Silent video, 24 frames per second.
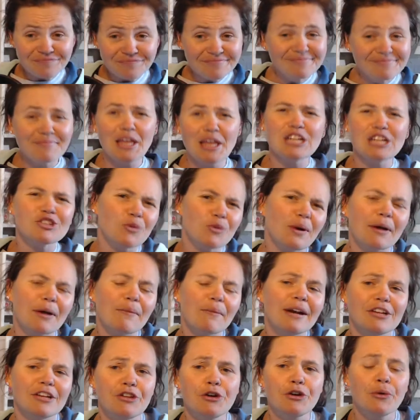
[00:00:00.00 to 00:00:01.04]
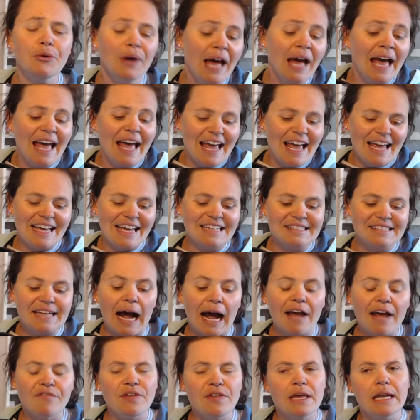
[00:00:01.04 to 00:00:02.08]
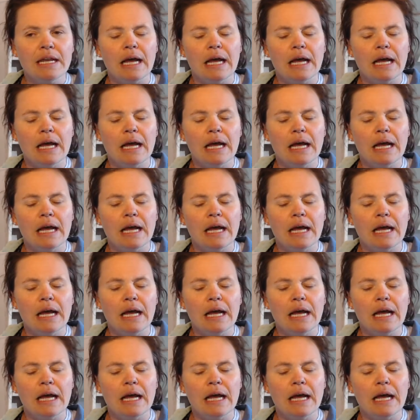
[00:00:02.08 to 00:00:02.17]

So what I want to do is dive in